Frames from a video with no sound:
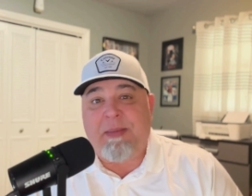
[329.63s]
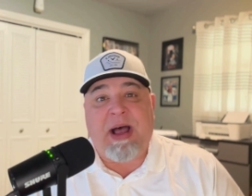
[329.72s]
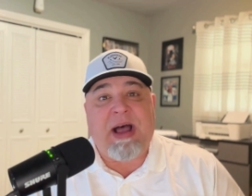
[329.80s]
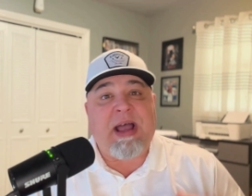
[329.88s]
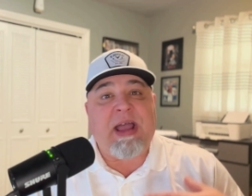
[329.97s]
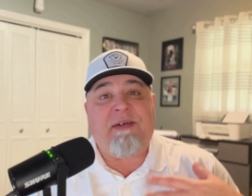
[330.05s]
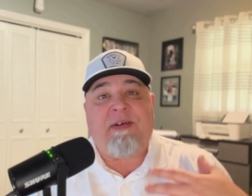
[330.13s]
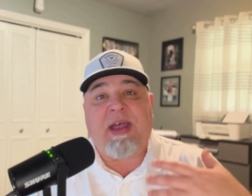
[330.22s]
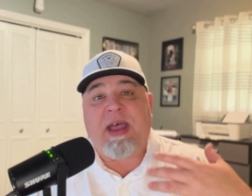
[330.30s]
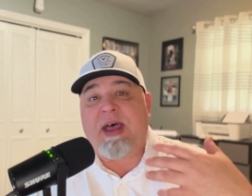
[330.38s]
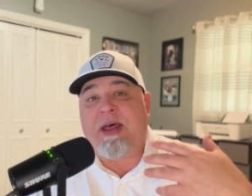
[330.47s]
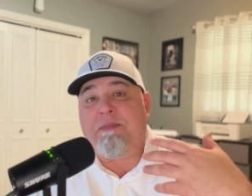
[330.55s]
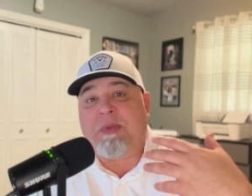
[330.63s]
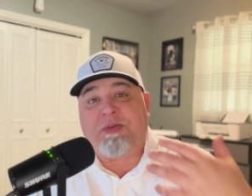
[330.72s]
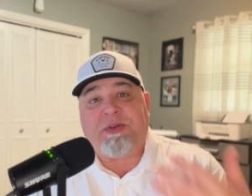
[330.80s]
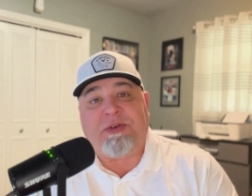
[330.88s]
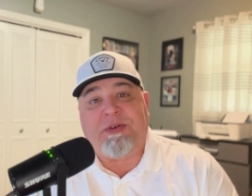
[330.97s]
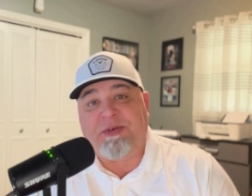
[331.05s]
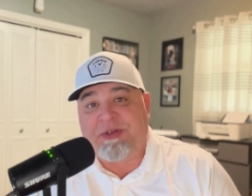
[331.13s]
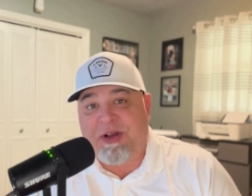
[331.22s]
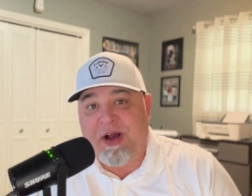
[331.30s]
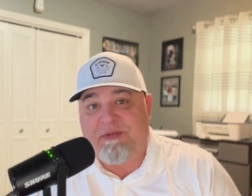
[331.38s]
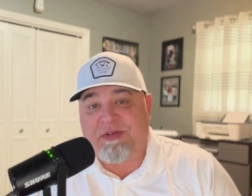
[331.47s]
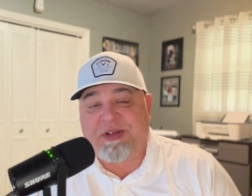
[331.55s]
I have had multitudes of
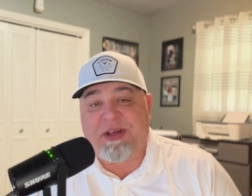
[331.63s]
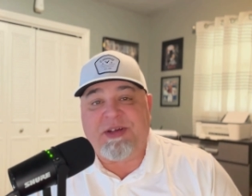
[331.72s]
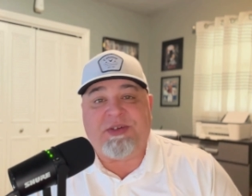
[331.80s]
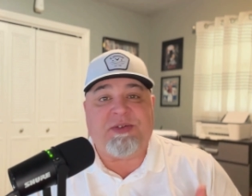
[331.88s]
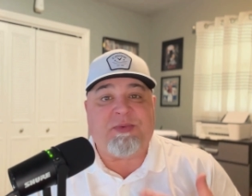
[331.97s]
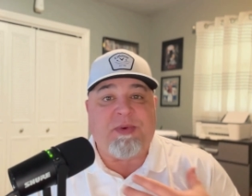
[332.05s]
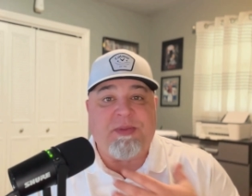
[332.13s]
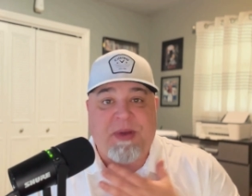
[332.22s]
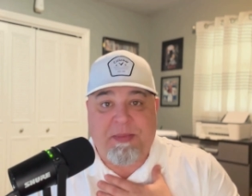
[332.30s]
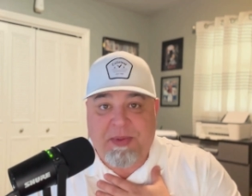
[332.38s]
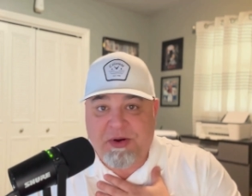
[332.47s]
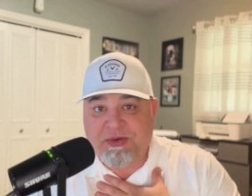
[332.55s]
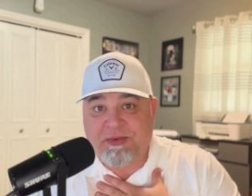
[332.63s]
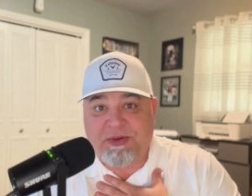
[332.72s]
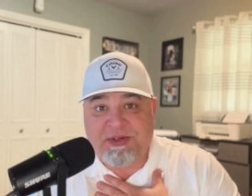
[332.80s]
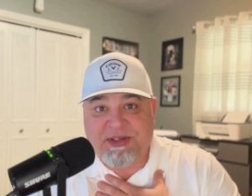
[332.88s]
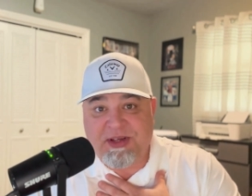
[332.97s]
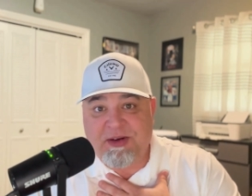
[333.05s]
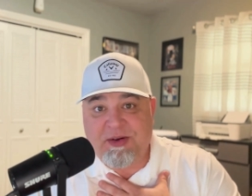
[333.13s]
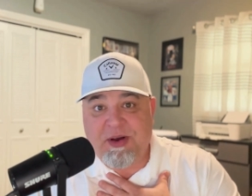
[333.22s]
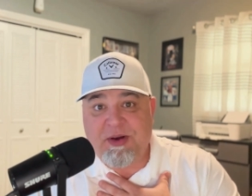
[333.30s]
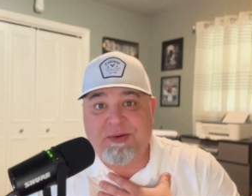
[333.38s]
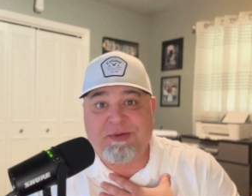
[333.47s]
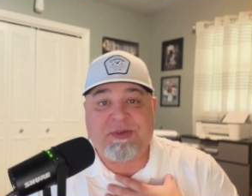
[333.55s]
conversations with my personal casino
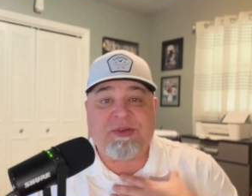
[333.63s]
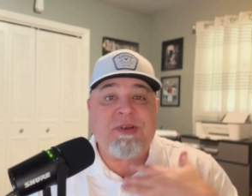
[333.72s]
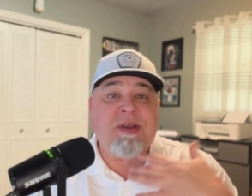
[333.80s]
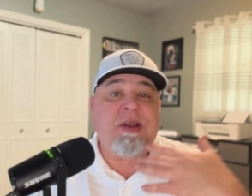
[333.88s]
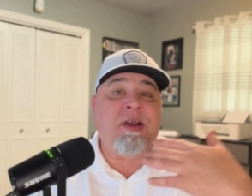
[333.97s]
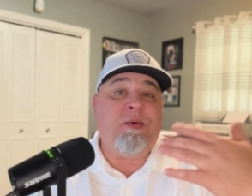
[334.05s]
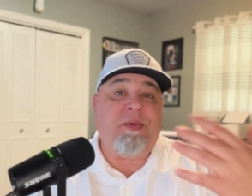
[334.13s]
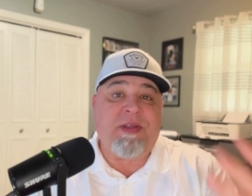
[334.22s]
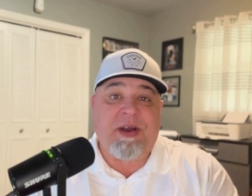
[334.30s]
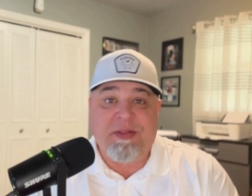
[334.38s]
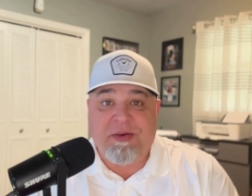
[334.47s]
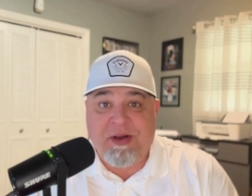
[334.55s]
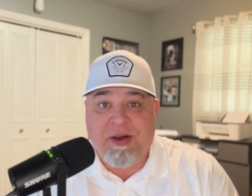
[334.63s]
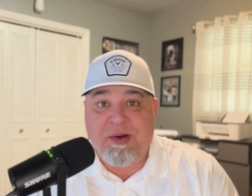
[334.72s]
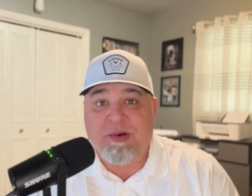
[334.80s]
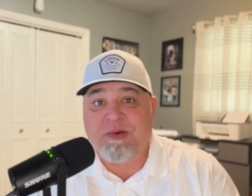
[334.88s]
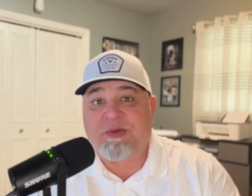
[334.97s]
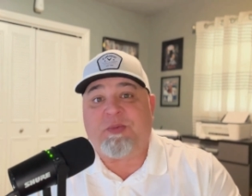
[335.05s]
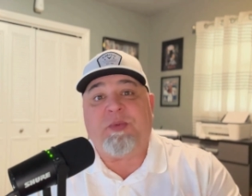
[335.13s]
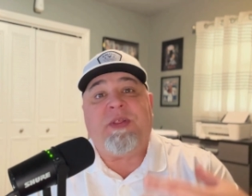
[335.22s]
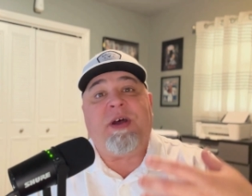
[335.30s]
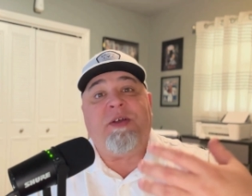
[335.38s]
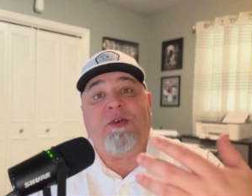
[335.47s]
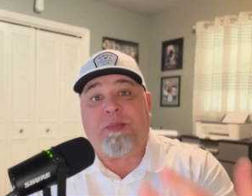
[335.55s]
hosts, with other hosts, with
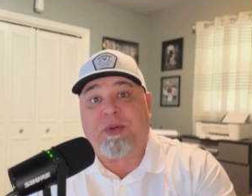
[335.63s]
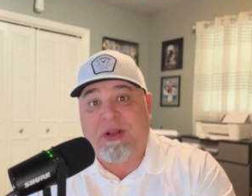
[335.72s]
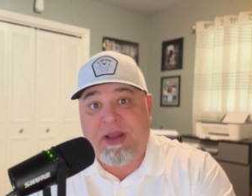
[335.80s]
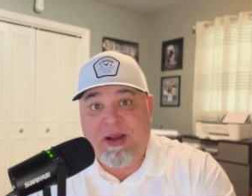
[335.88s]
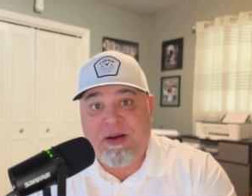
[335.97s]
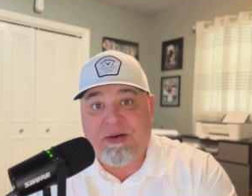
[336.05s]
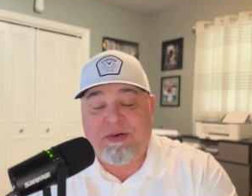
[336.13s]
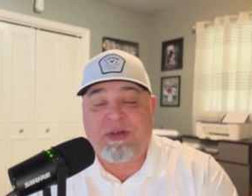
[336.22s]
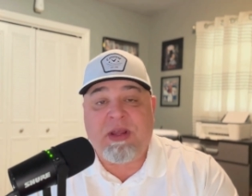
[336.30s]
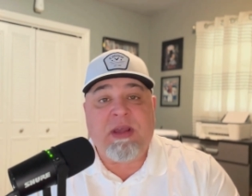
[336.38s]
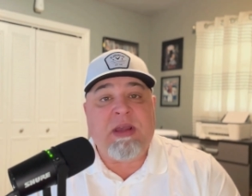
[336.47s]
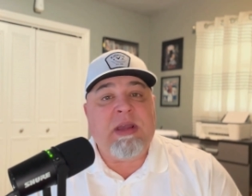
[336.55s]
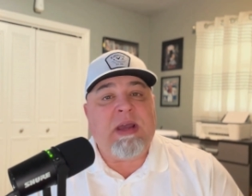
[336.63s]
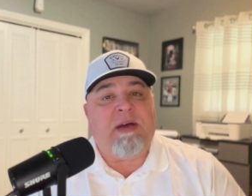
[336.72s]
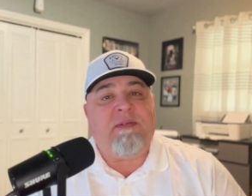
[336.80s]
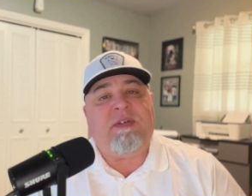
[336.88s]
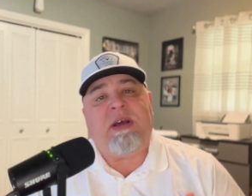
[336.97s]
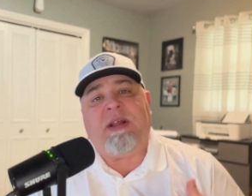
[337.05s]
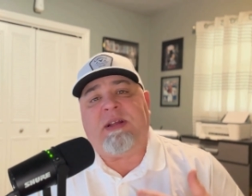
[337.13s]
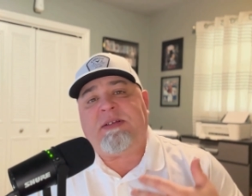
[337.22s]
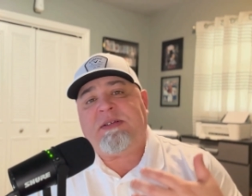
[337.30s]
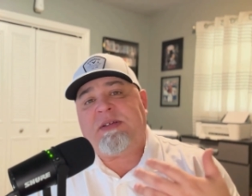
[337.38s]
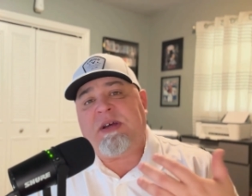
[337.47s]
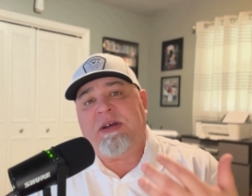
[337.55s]
other players. I've done a
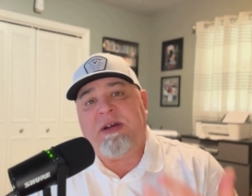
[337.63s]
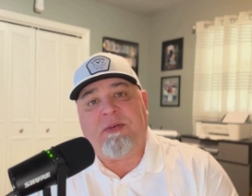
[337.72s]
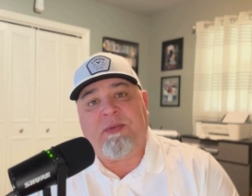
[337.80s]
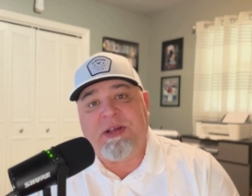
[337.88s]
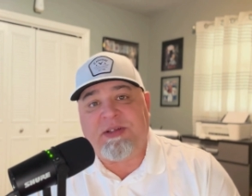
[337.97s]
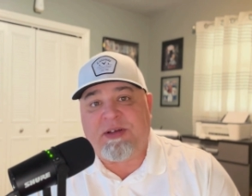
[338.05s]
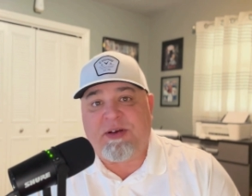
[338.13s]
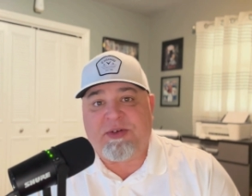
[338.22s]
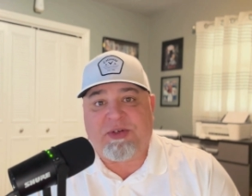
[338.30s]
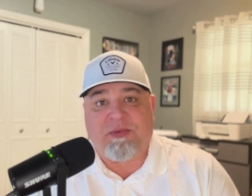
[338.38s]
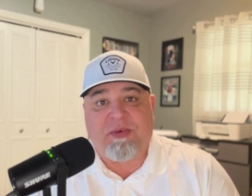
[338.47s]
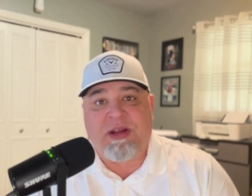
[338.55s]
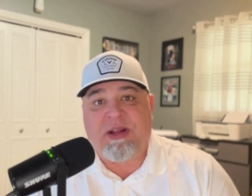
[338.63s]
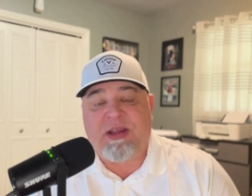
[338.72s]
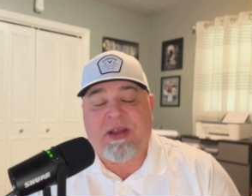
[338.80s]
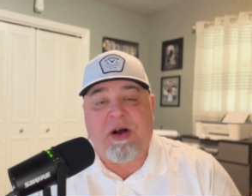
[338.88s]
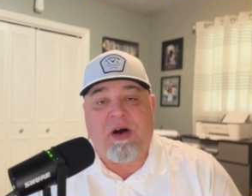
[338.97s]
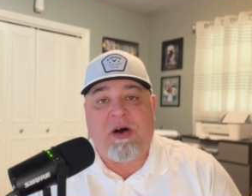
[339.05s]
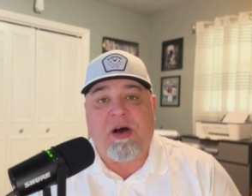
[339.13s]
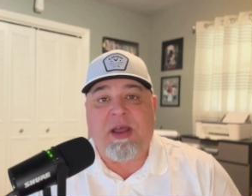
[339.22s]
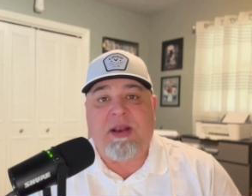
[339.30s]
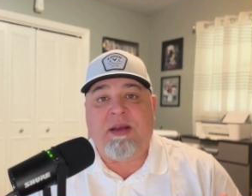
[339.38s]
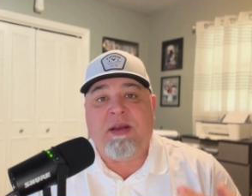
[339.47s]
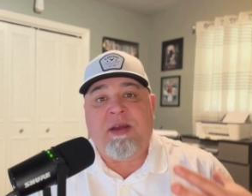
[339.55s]
ton of research and reading
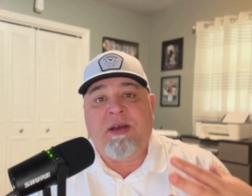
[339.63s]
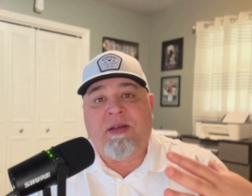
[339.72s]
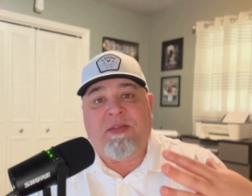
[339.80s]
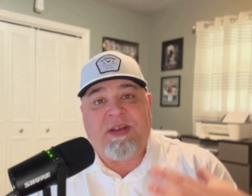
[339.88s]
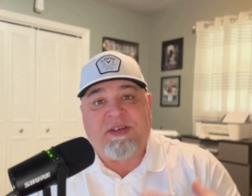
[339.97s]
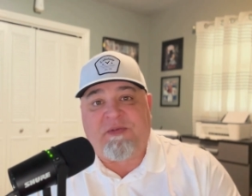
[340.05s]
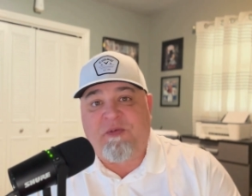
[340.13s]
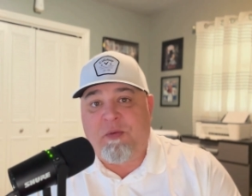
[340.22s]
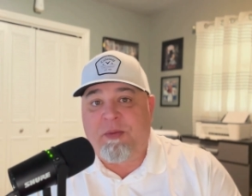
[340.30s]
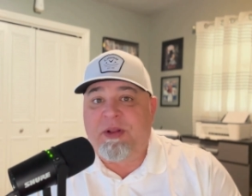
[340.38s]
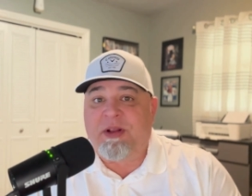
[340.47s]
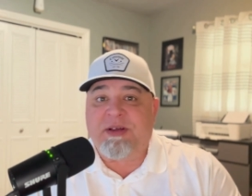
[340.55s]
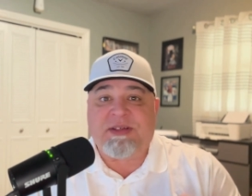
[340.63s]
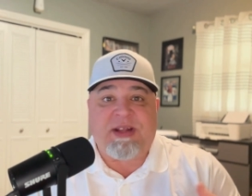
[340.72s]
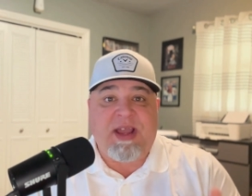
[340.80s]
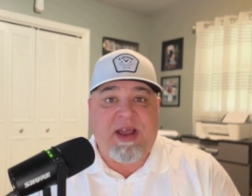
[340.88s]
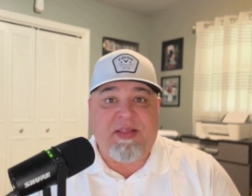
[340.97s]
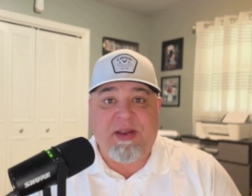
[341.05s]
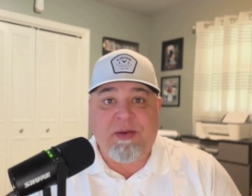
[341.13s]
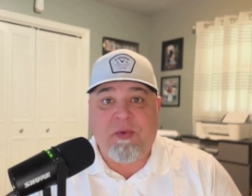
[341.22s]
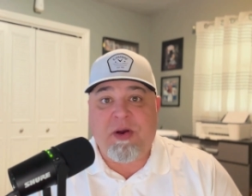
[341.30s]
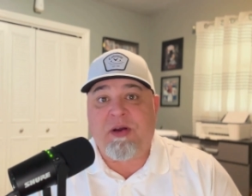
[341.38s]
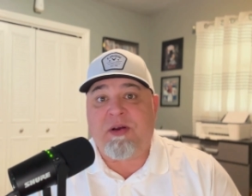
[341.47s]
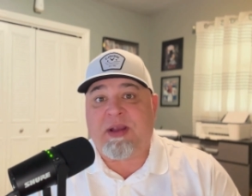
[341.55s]
on these formulas and how they
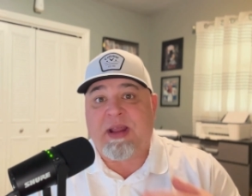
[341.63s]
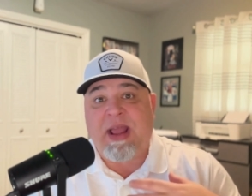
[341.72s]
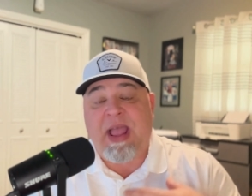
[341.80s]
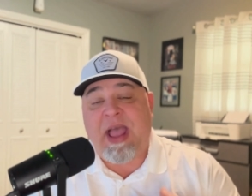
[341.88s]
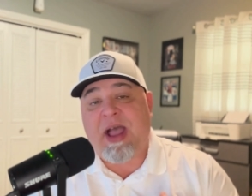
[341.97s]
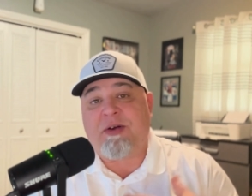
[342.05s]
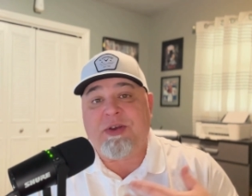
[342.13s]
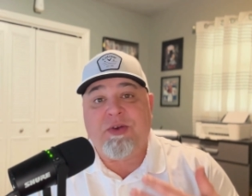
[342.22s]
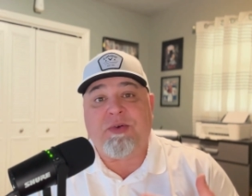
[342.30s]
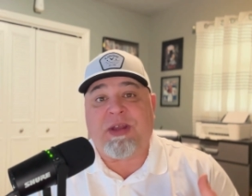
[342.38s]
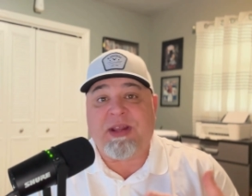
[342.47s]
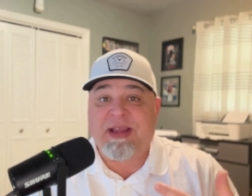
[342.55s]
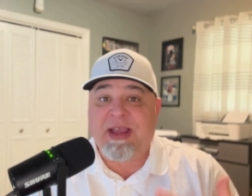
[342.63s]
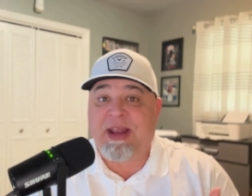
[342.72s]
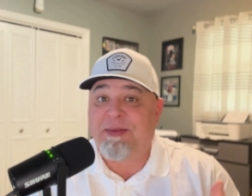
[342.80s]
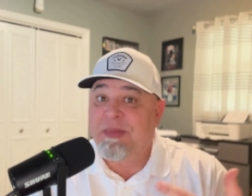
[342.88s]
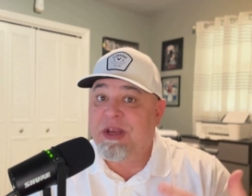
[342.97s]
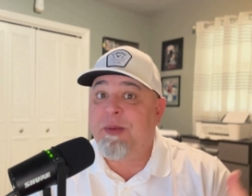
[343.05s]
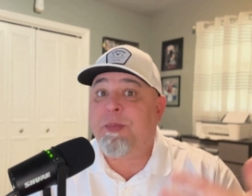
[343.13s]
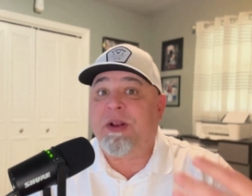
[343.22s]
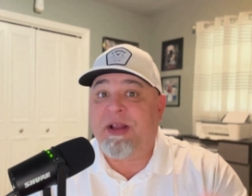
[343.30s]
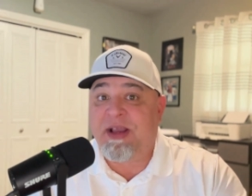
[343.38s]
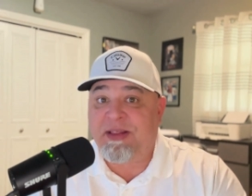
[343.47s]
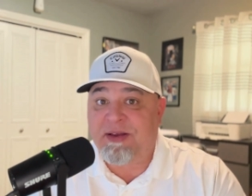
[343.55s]
work and how you can kind of
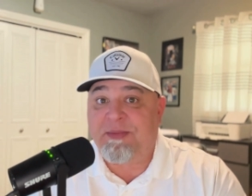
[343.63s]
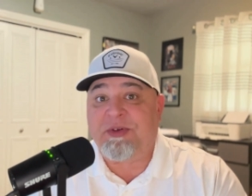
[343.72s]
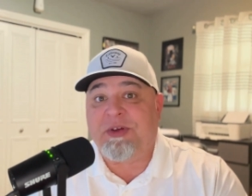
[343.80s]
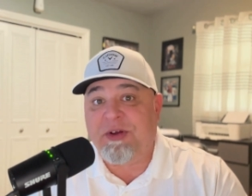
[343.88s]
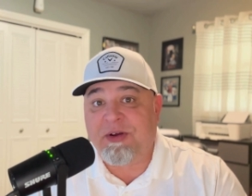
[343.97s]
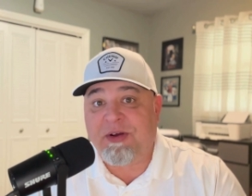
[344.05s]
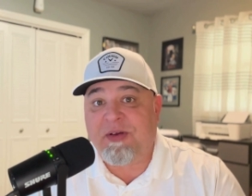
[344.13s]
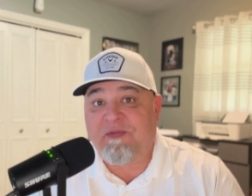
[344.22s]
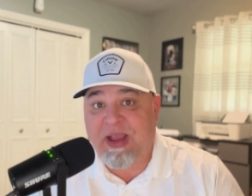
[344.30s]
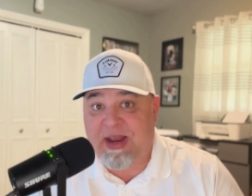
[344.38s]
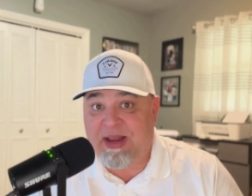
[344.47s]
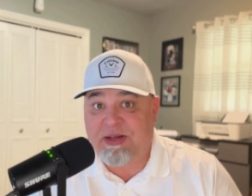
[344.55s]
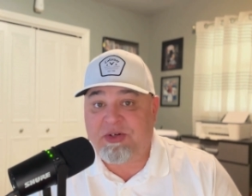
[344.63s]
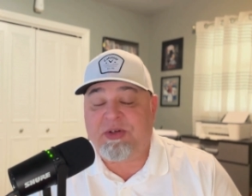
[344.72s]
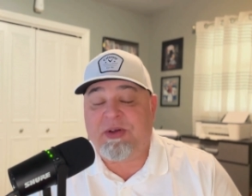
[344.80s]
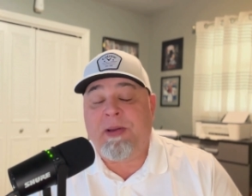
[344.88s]
manipulate them to your advantage.